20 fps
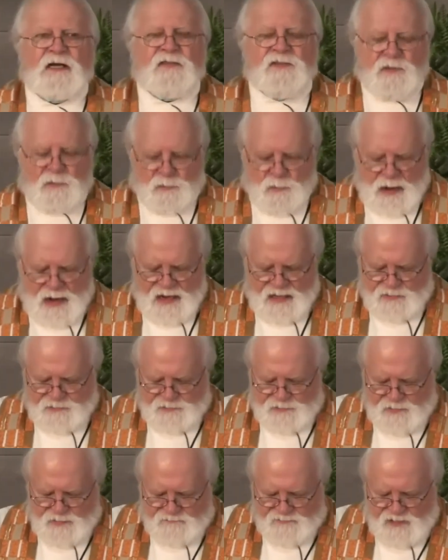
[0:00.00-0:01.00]
The
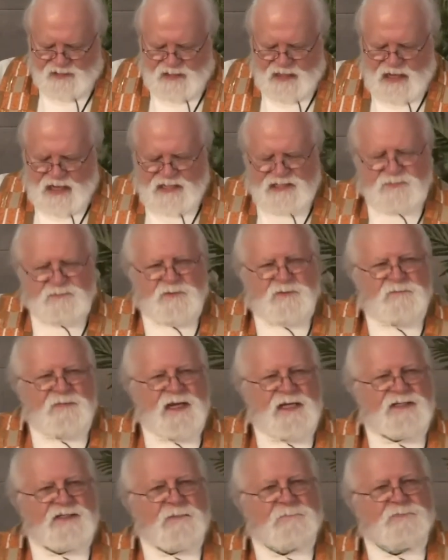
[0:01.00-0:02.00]
writer of the gospel
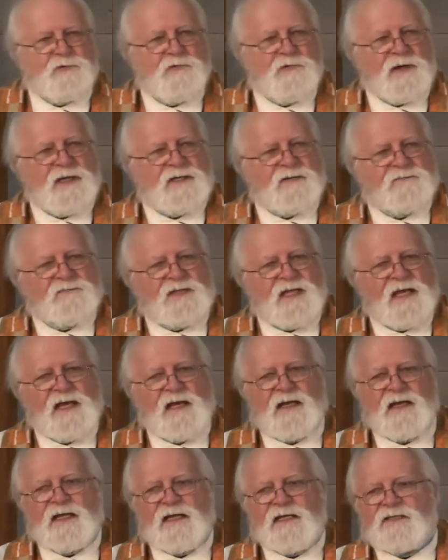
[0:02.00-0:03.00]
makes a point of
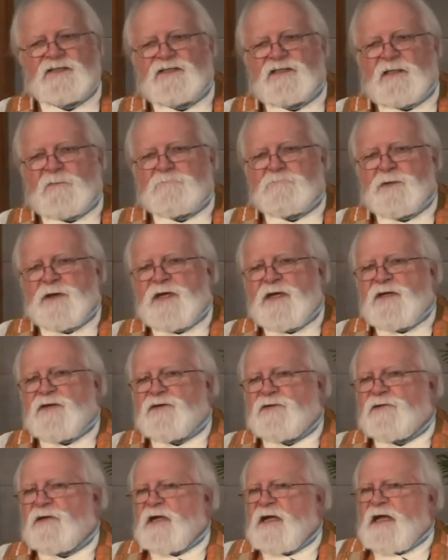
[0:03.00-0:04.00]
telling us that
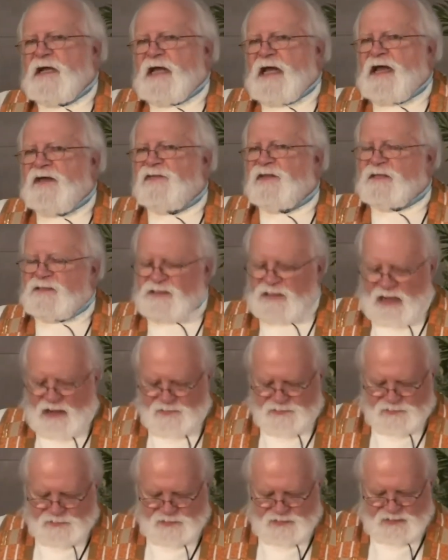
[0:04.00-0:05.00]
Peter and this
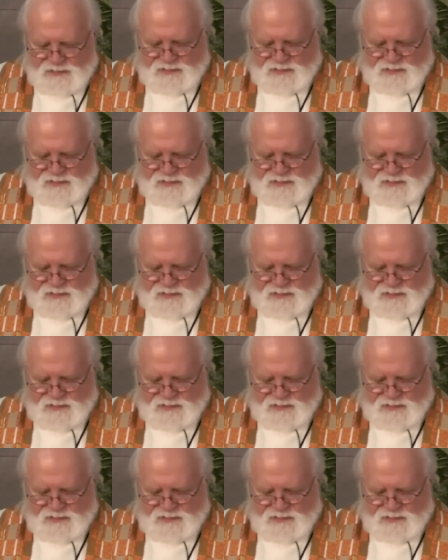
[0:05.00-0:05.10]
other